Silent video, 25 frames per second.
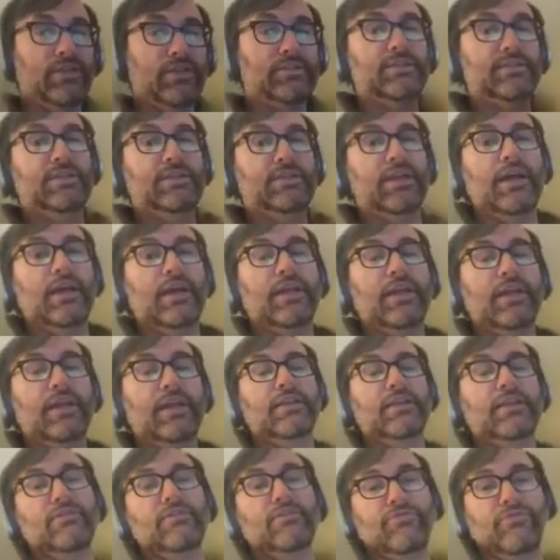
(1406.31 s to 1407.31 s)
died
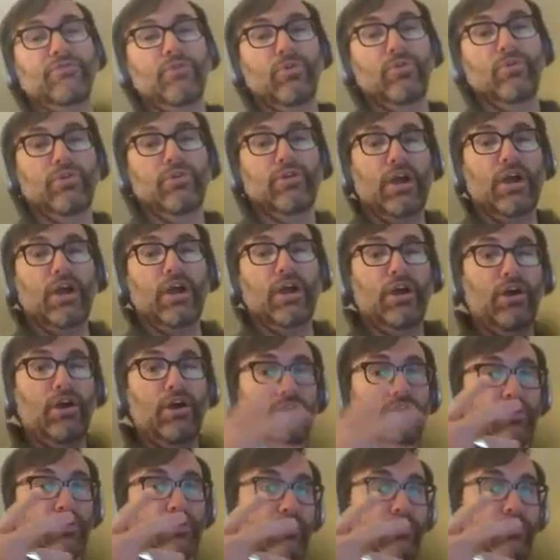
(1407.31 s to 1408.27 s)
for our